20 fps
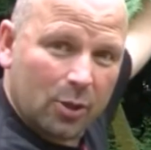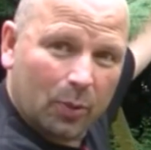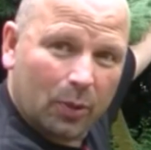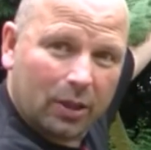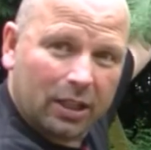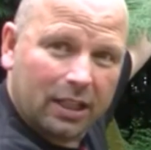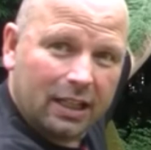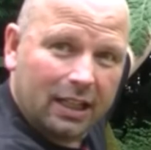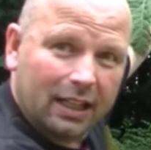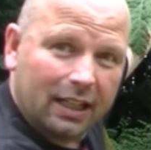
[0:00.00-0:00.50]

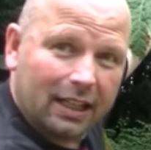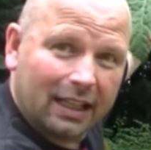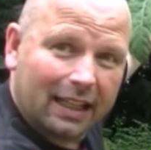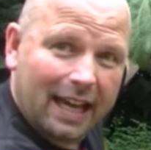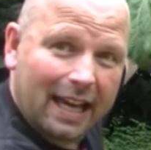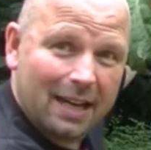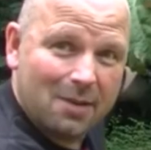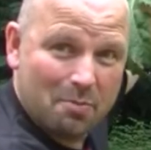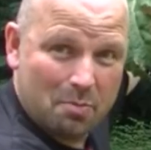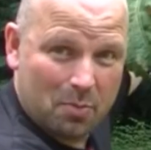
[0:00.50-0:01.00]
But here they're
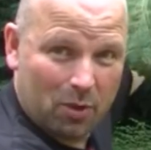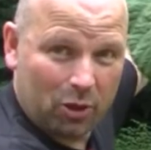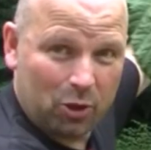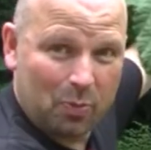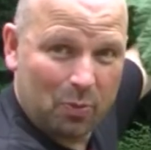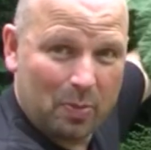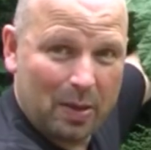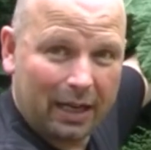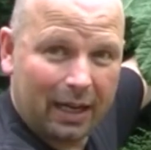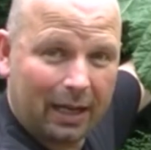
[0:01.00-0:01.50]
getting
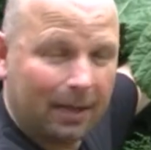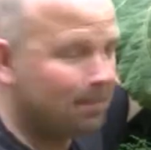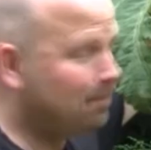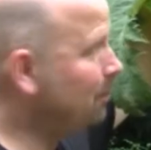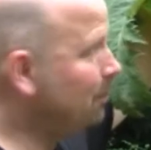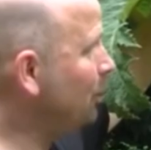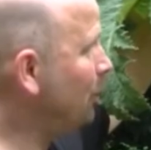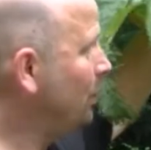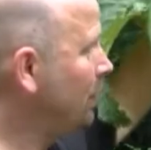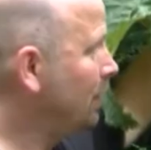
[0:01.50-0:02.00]
much bigger.
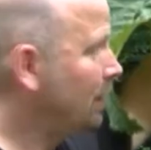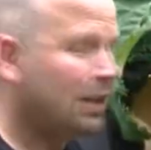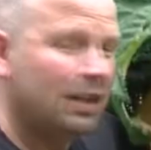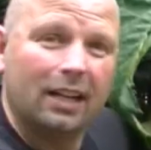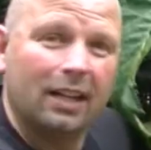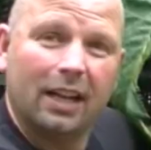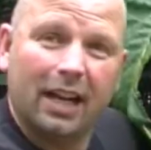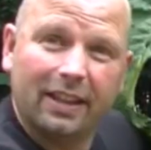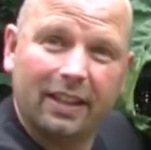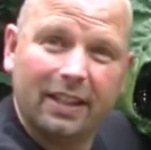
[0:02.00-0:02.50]

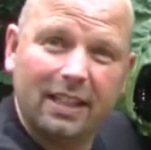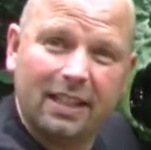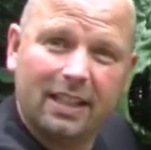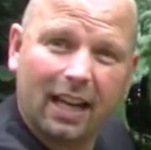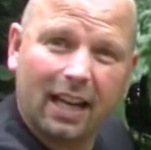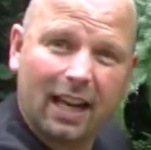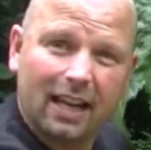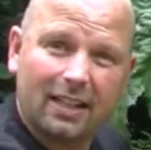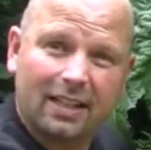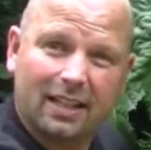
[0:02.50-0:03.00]
And these
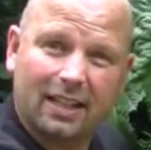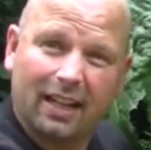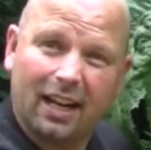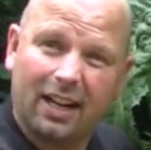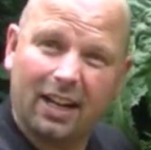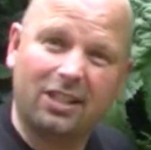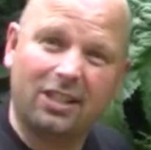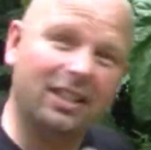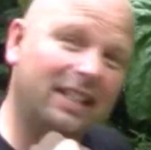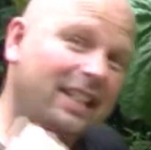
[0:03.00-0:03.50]
lads can
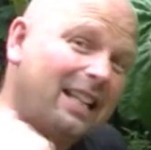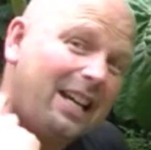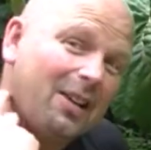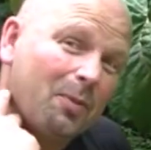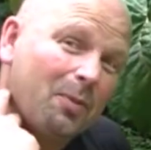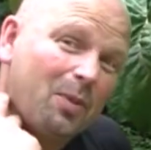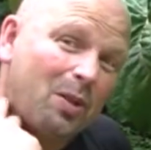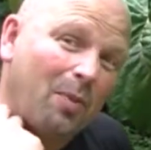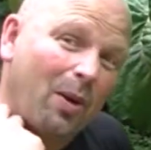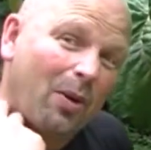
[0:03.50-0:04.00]
actually get
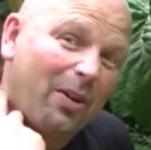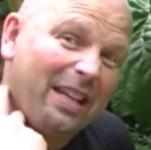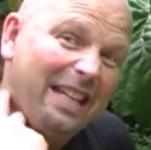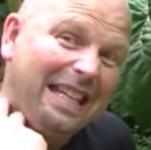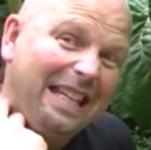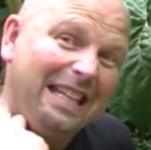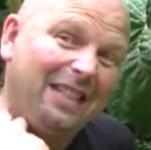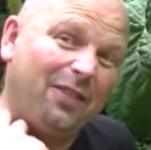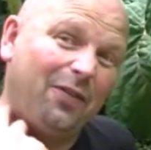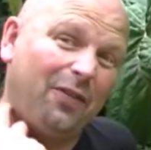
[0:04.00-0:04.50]
up to about
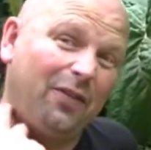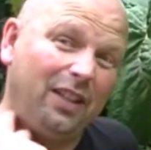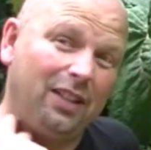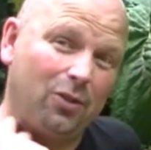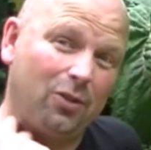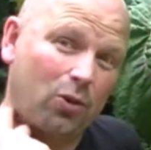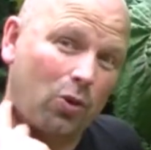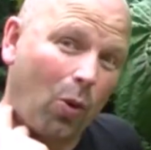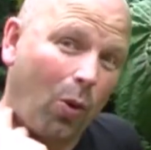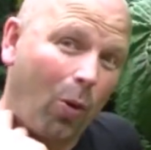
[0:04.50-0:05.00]
8 feet
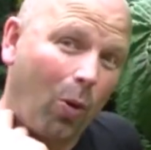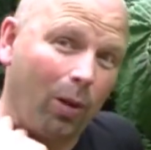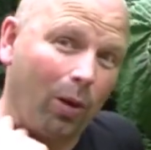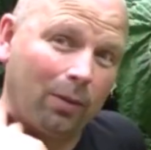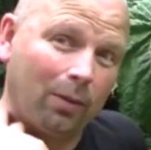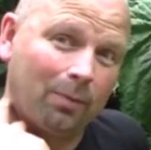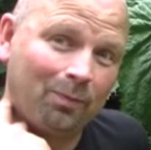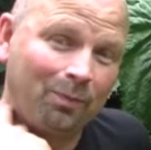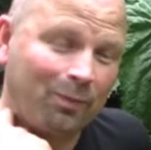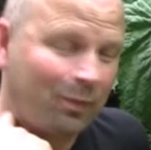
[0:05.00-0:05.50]

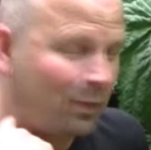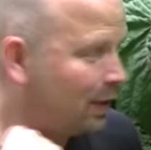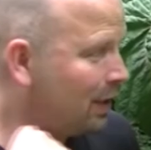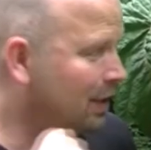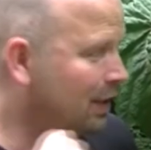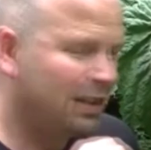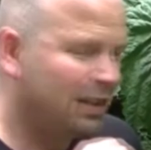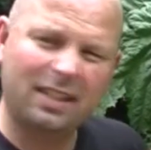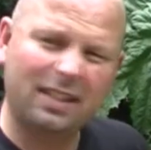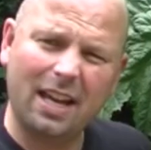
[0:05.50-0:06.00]
tall.
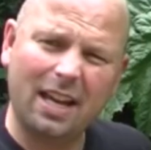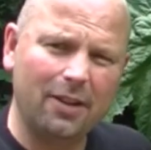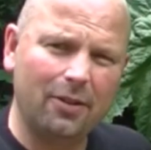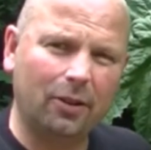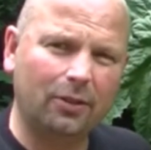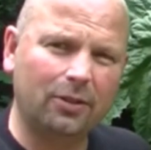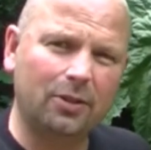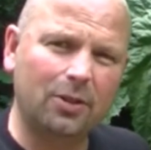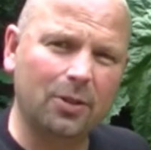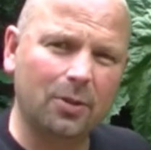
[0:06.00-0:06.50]
They tend
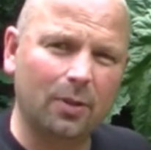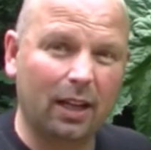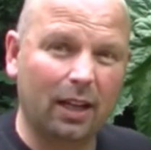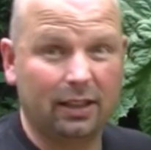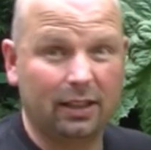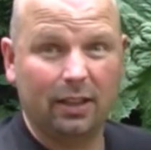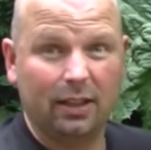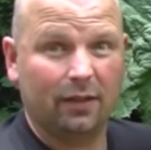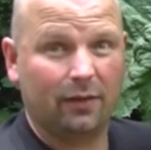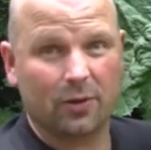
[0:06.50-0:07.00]
not to do that
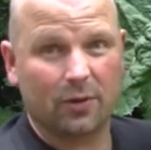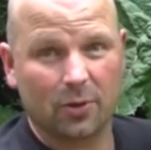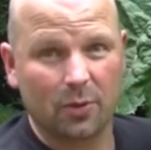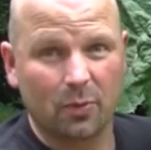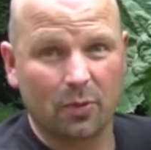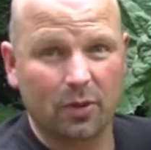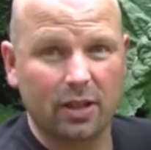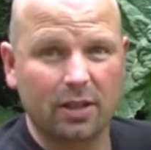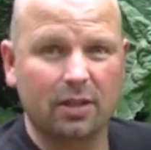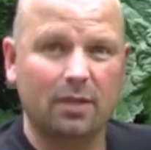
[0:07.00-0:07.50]
here for
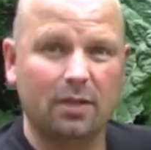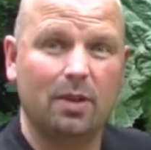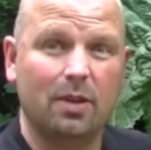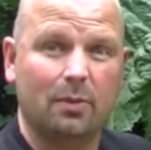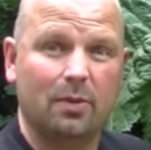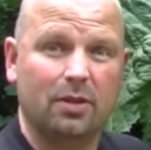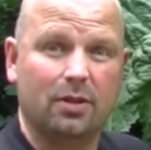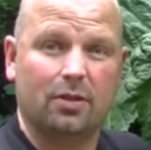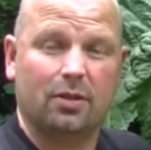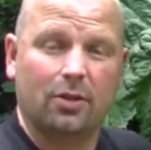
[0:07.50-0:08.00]
some reason,
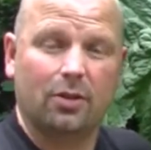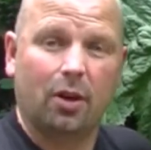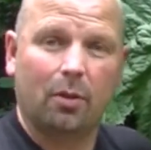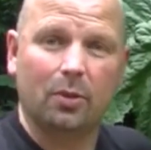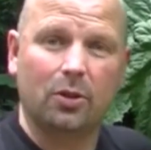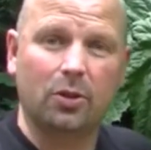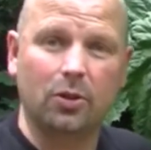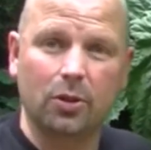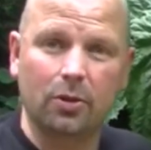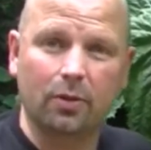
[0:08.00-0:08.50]
maybe they're just not
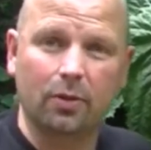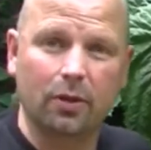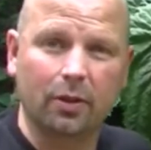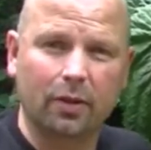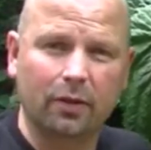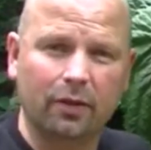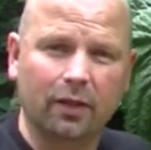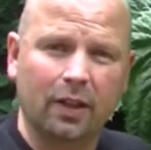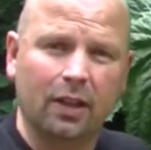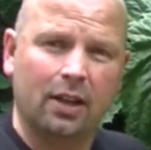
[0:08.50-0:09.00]
mature
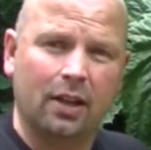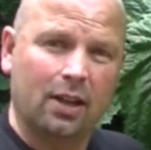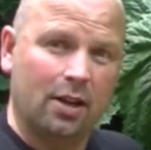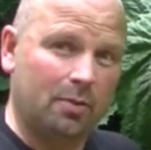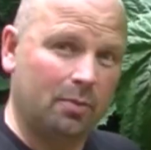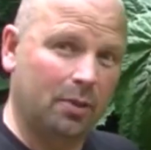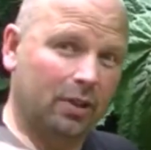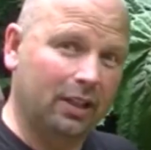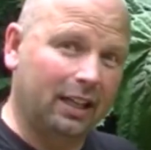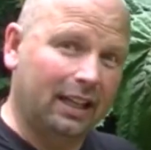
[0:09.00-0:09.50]
enough.
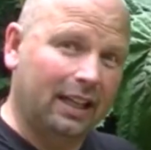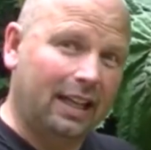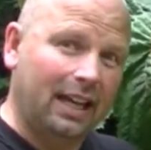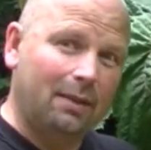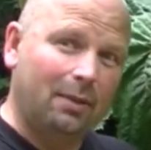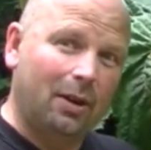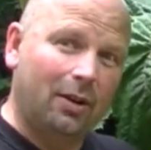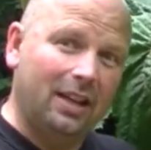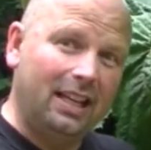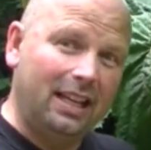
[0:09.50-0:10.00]
But they can get
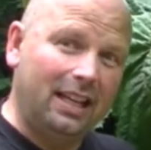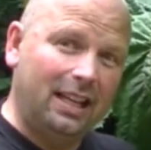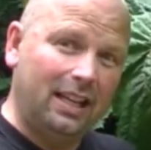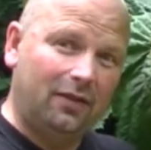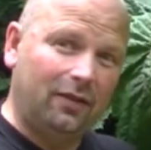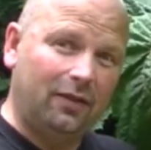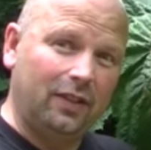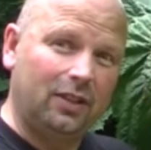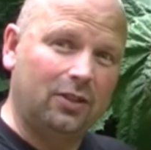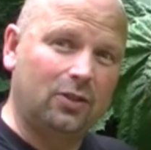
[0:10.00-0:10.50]
about 8
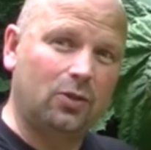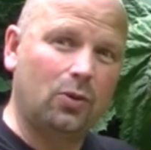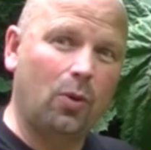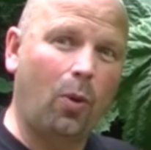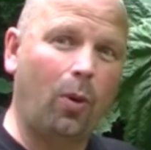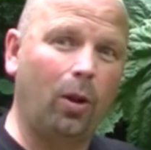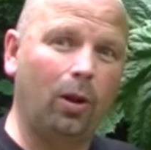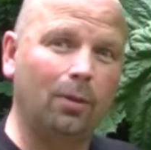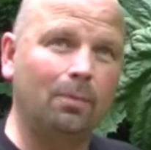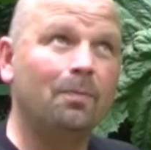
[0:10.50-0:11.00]
feet
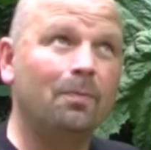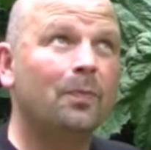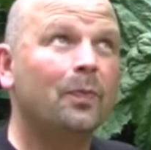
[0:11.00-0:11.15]
tall.